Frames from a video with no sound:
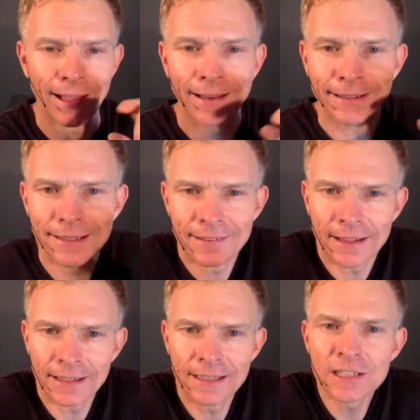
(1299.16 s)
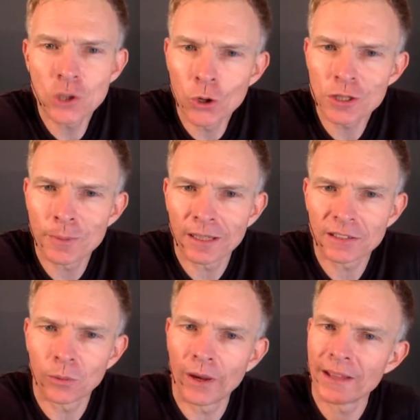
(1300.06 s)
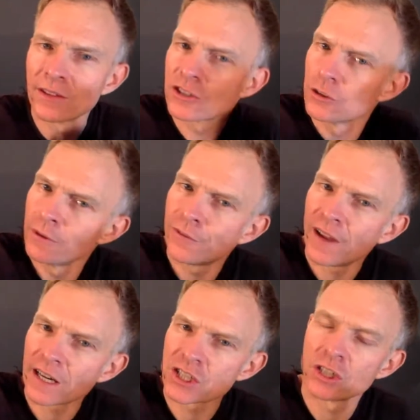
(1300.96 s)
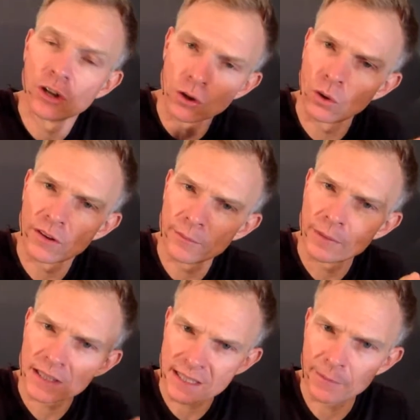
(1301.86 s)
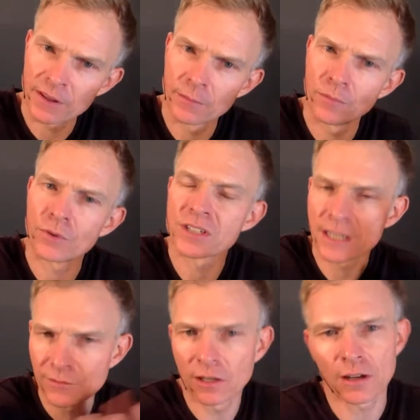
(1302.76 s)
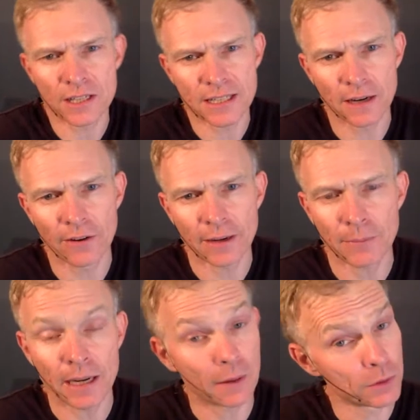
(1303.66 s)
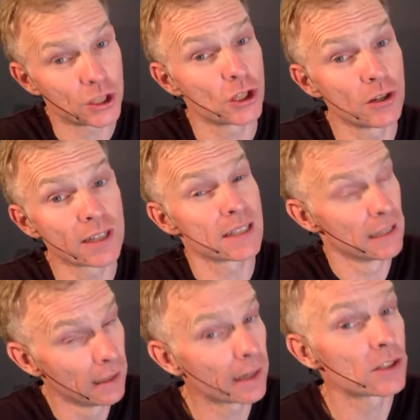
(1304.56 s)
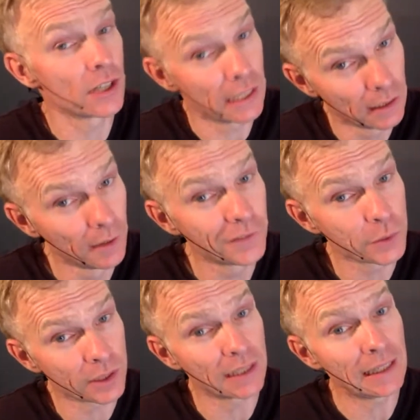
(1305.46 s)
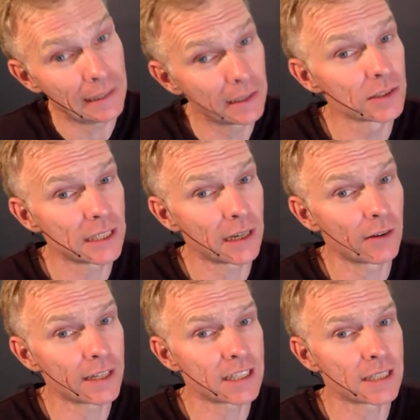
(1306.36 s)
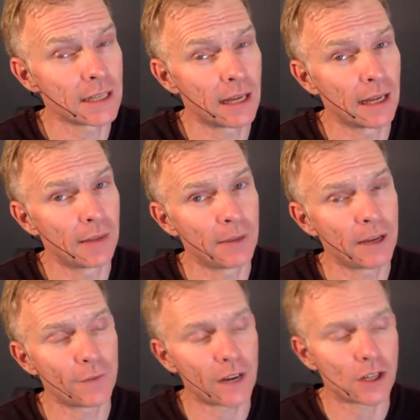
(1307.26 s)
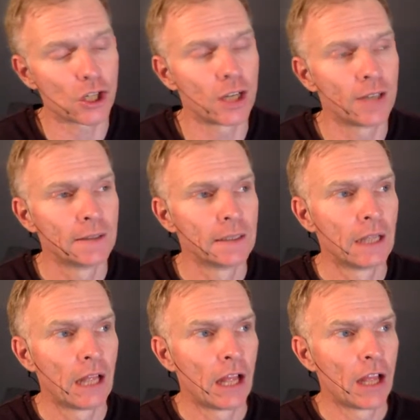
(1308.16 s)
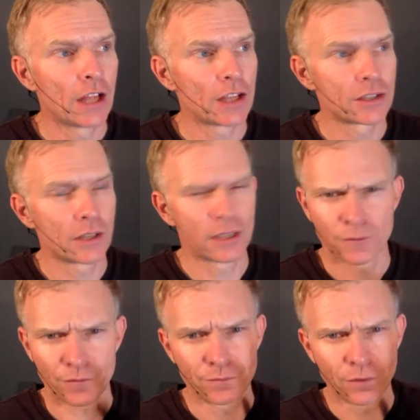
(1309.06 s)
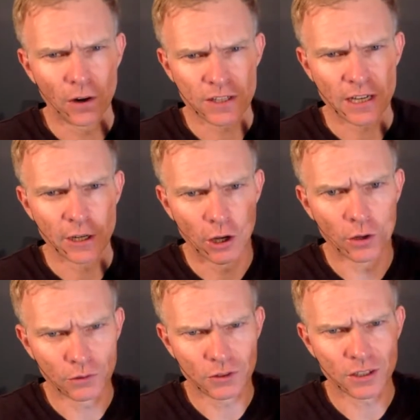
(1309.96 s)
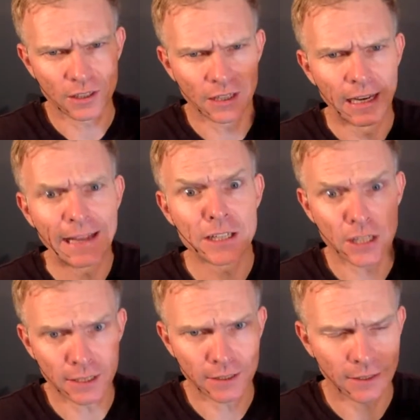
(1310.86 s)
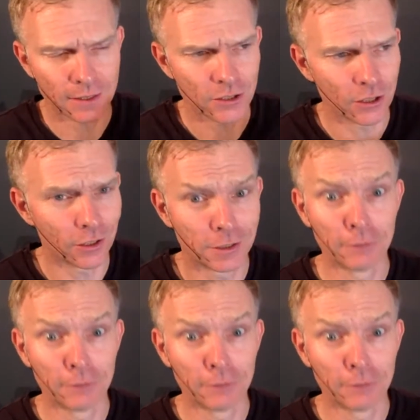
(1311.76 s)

And he talks about the way the Zuma faction, not all of them, but some of them received a lot of cigarette money, which Julius literally lives with an illegal cigarette manufacturer, as far as I know, allegedly. So I don't